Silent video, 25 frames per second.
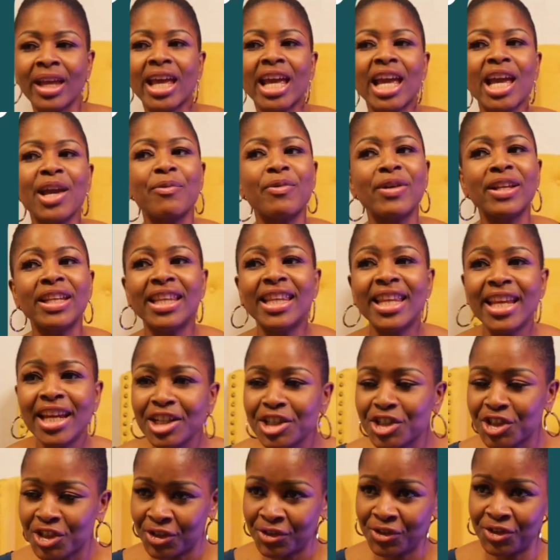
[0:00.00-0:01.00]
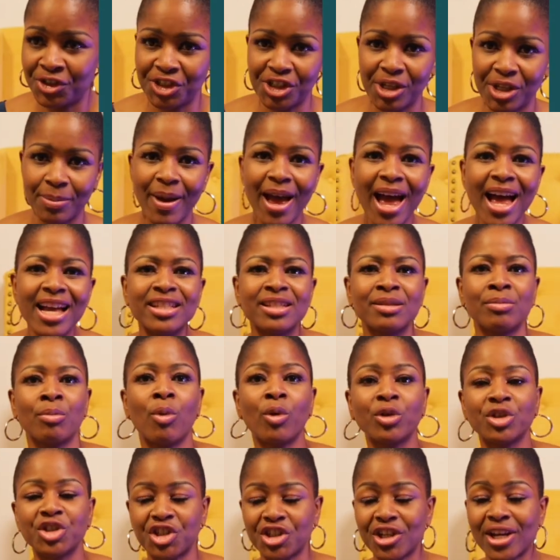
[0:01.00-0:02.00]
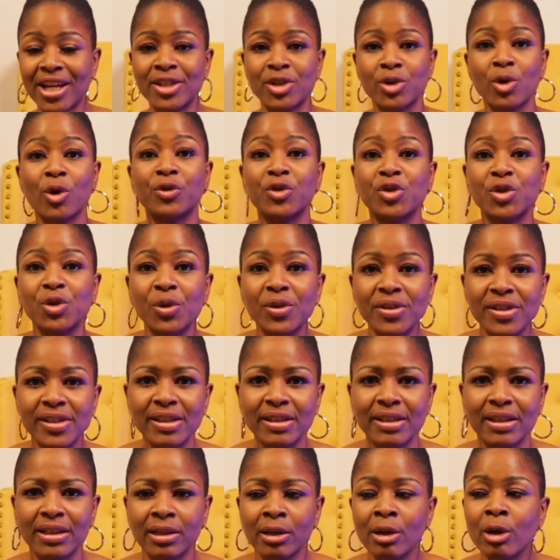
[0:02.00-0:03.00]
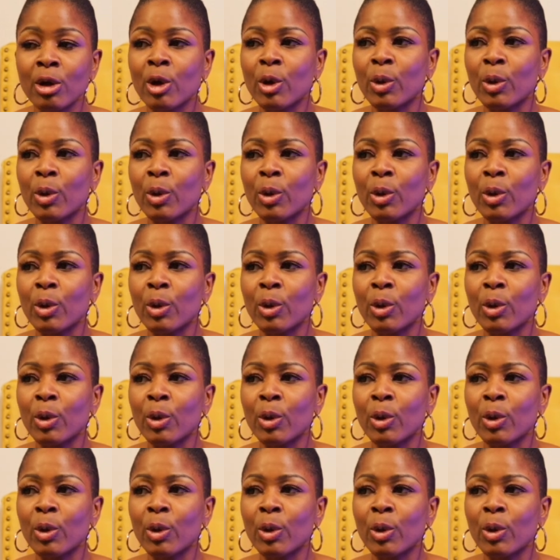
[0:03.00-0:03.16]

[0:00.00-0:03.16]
A relationship has more chance of succeeding